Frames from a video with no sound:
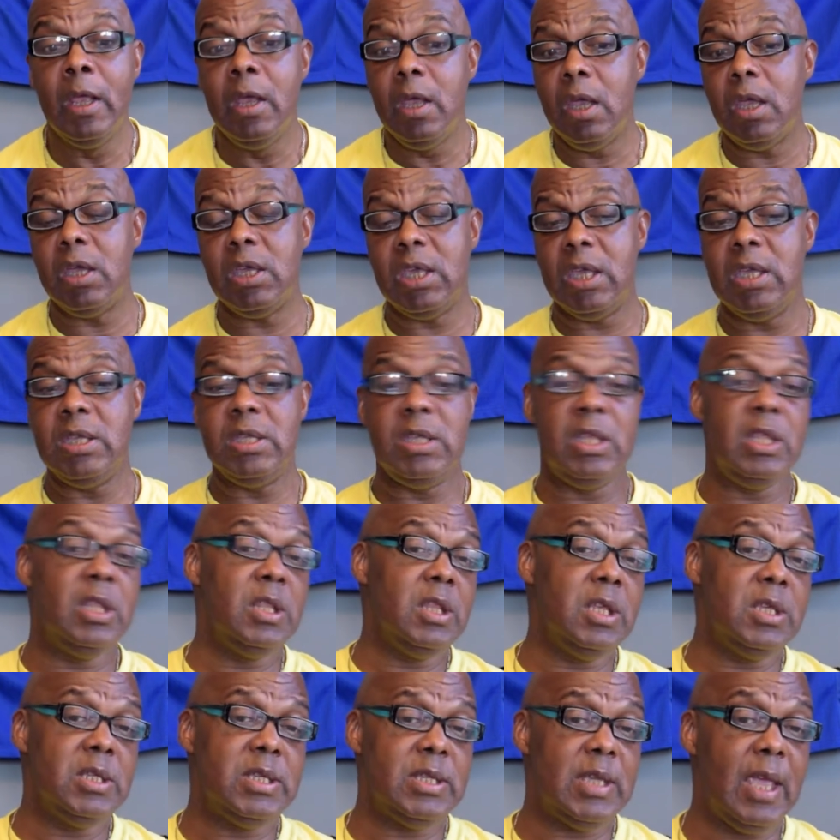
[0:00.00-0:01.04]
Again, in
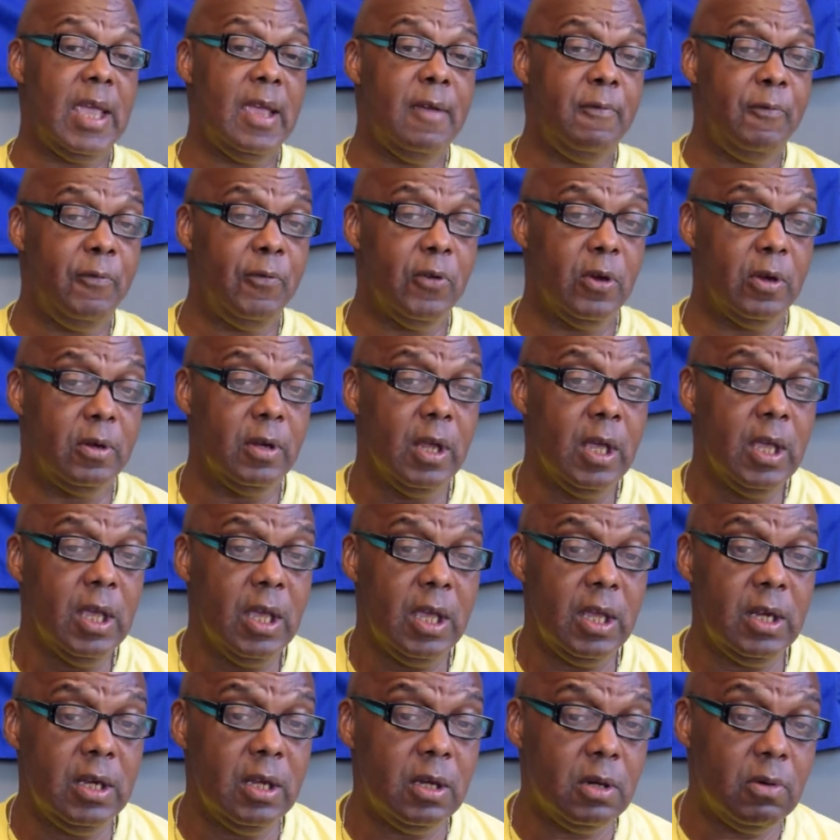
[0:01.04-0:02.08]
the Sanford,
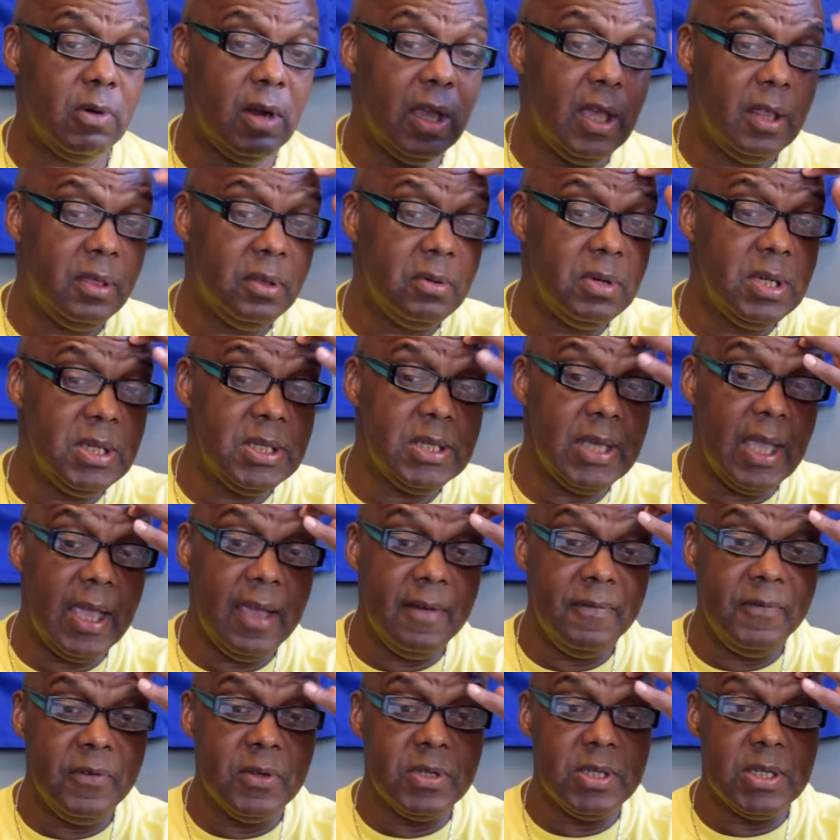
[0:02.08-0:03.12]
in the Grade 3
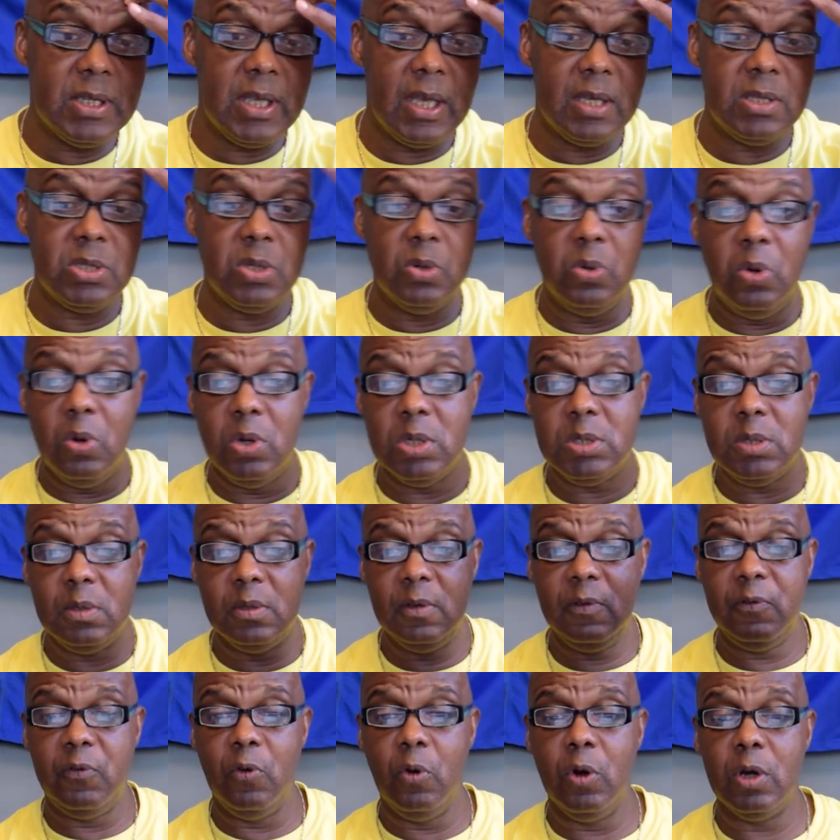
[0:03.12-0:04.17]
Sanford Stakes, the horse was
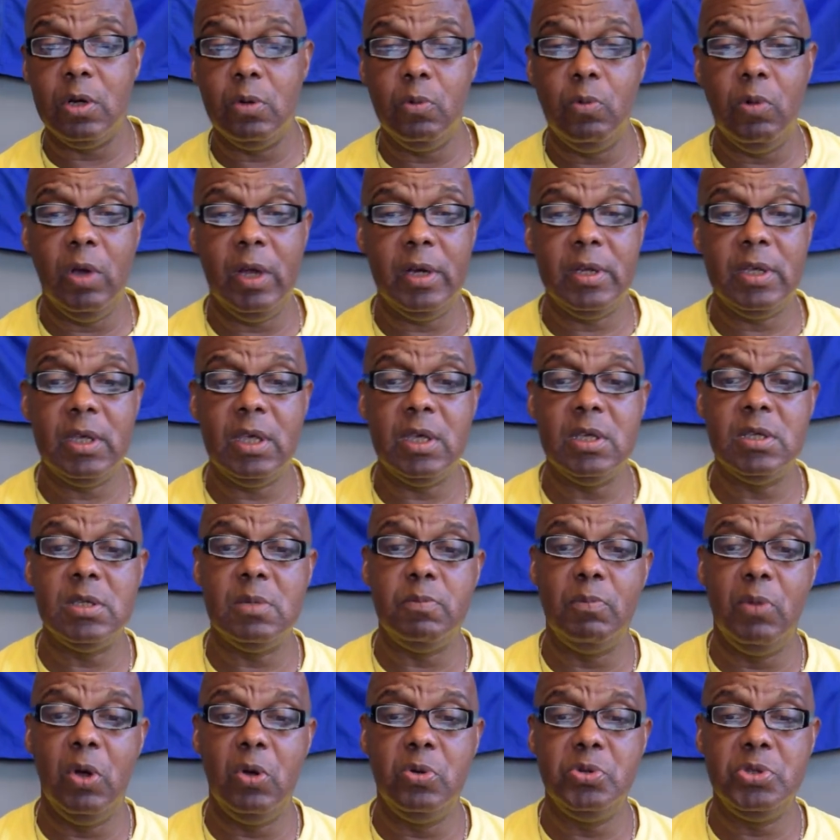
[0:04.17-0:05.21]
4-1 against
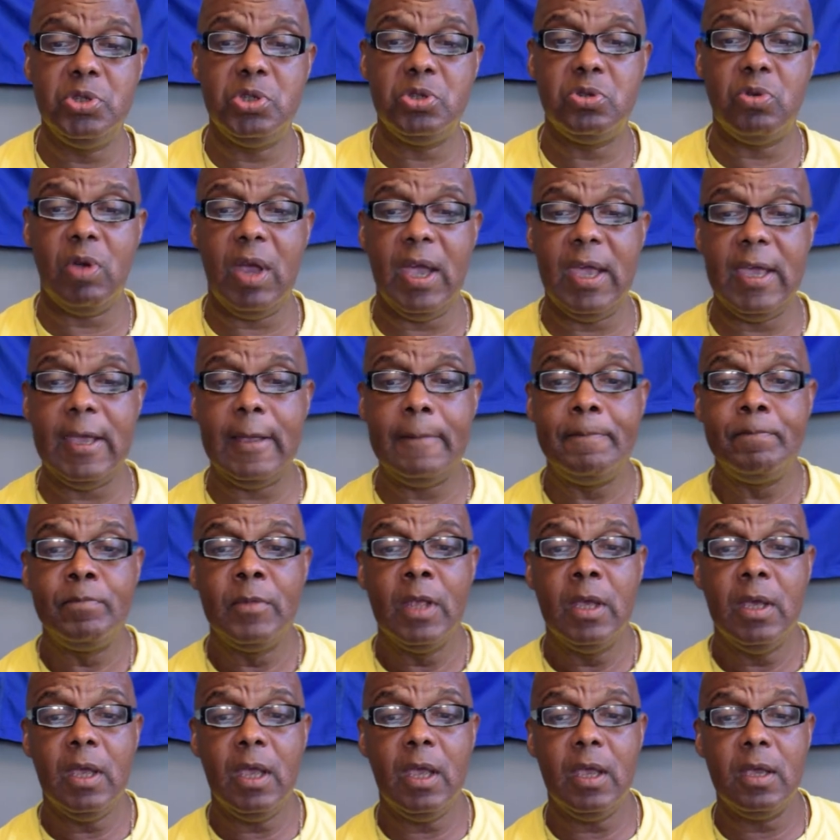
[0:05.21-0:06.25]
Moe's Strike
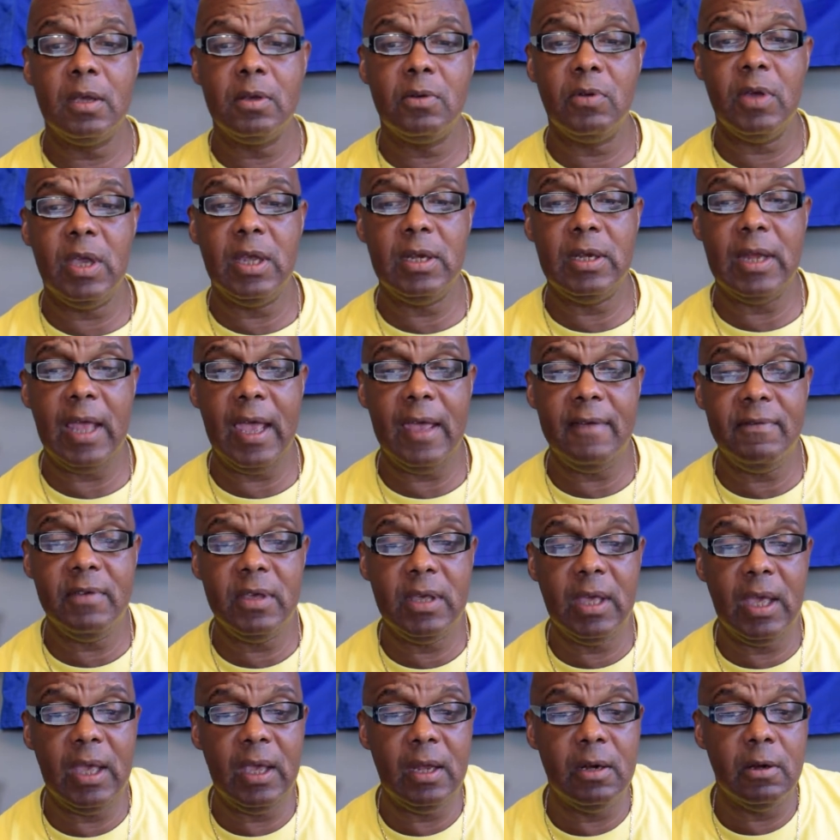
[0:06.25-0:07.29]
and Great
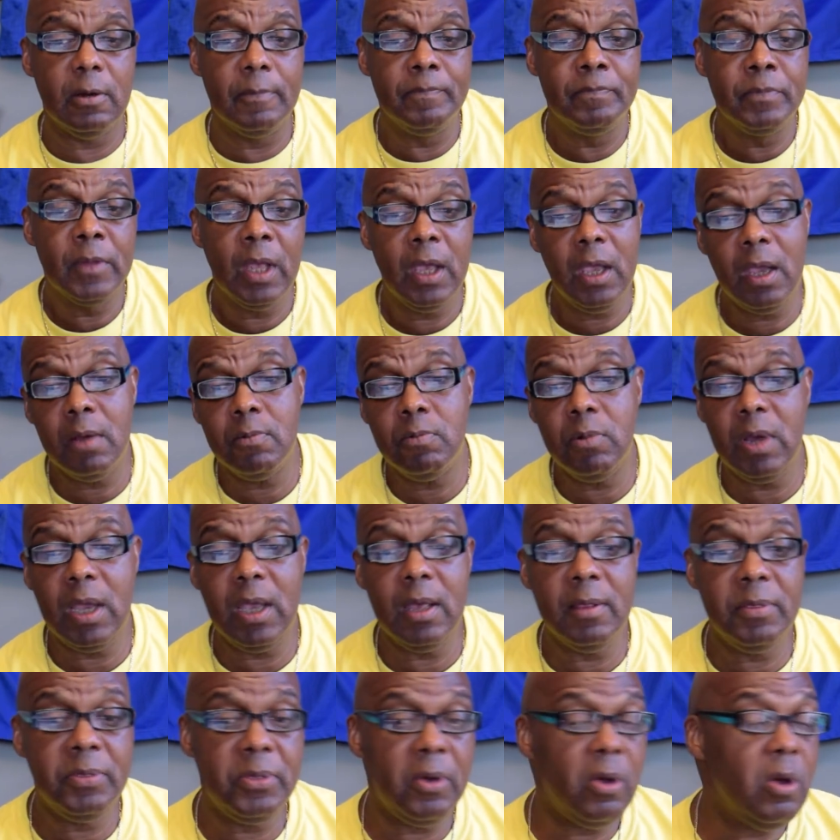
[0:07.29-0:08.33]
Navigator, and
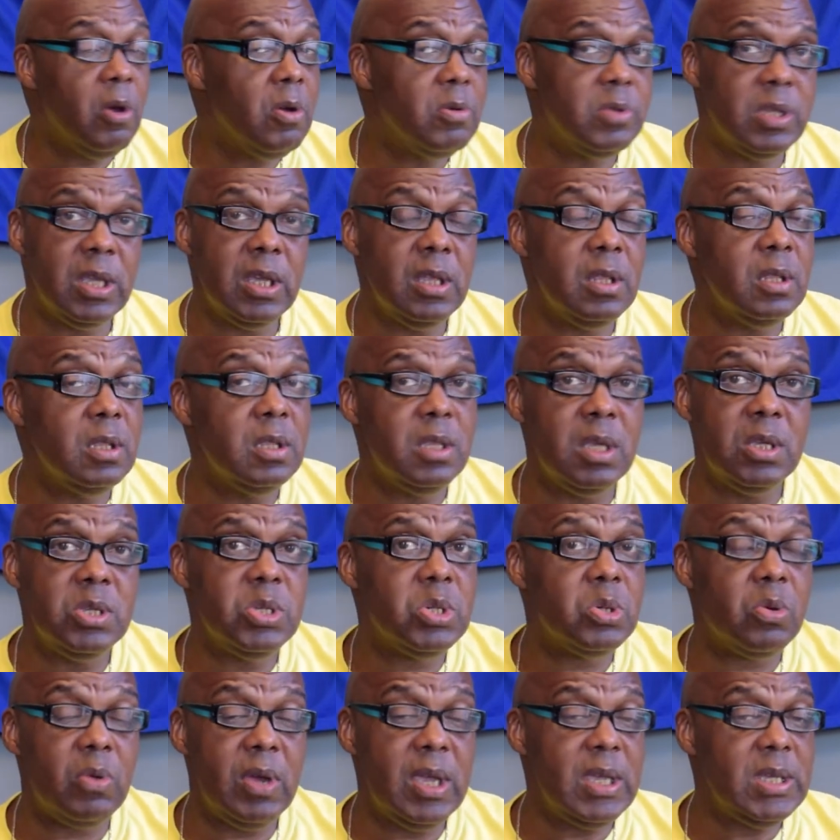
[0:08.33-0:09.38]
ran third, didn't
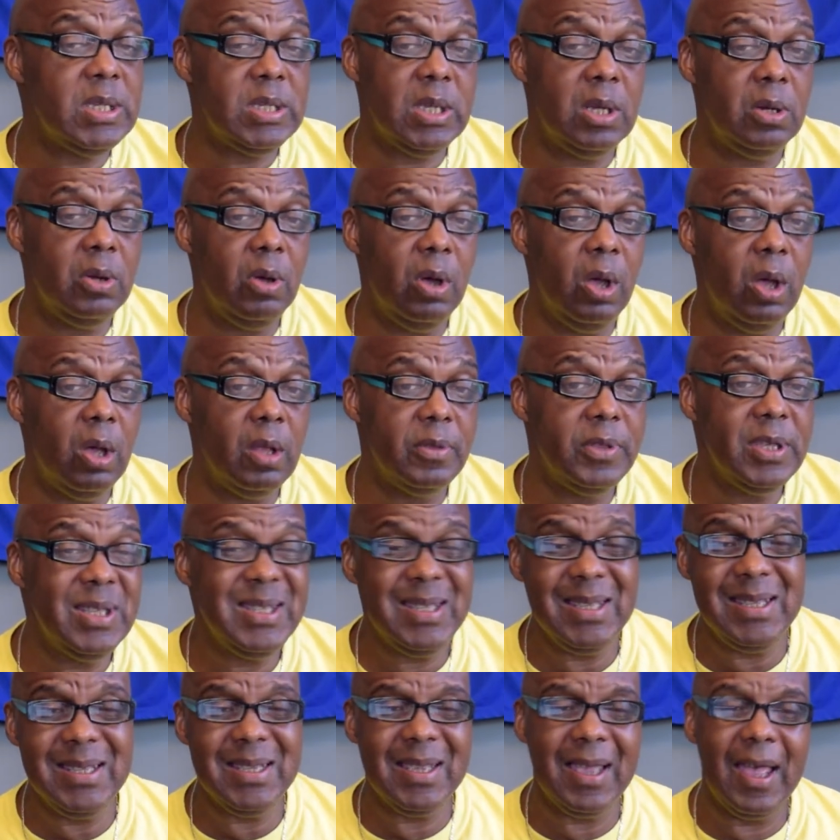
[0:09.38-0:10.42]
disgrace at all. This
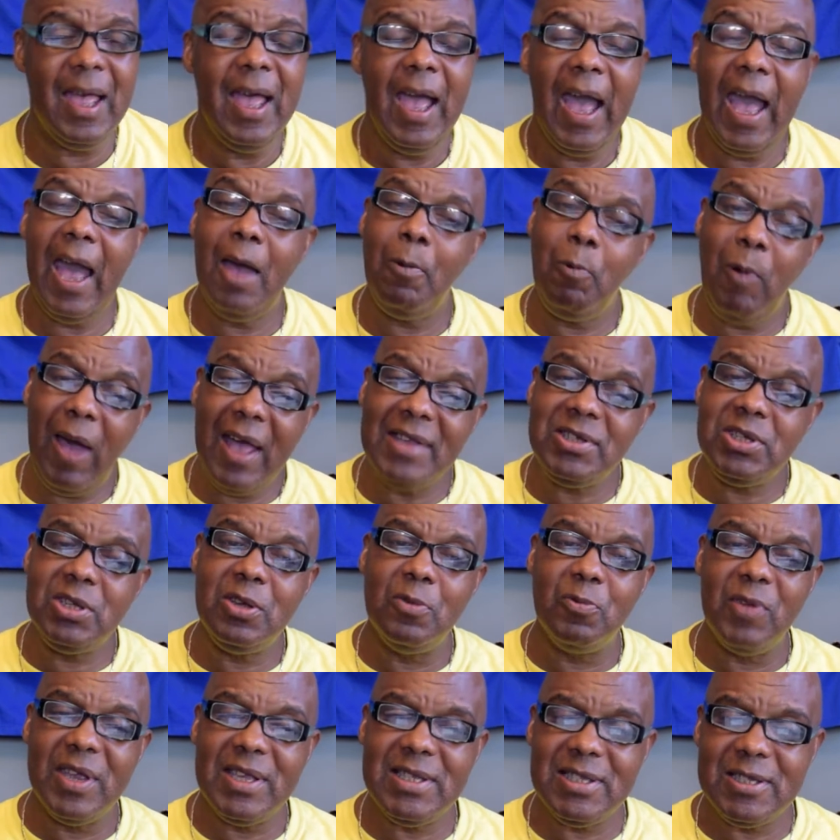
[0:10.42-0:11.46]
is I watched
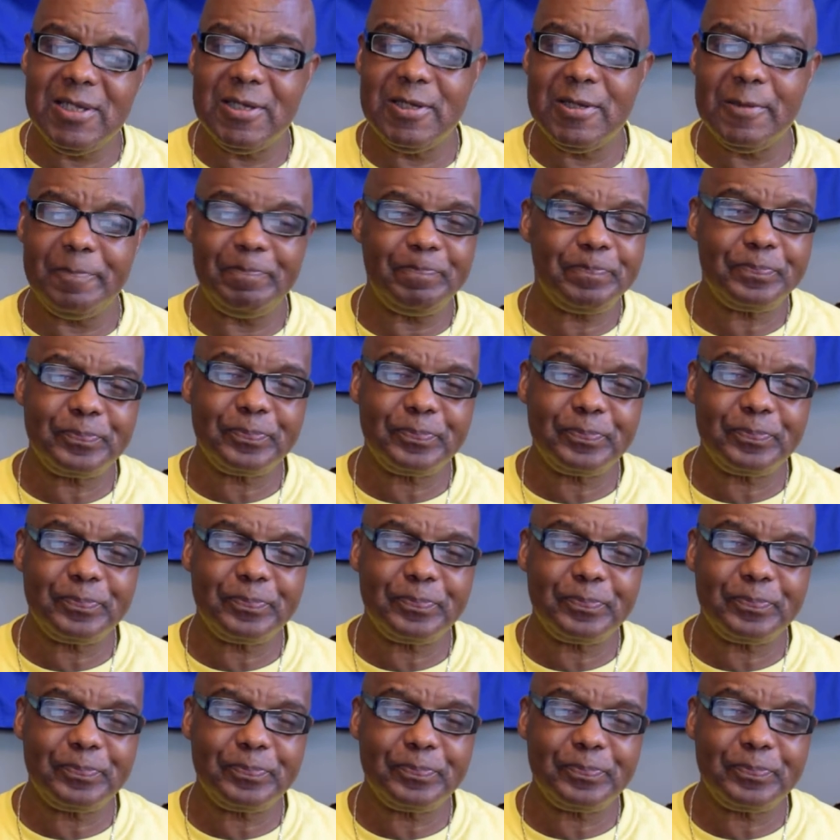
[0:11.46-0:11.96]
the races.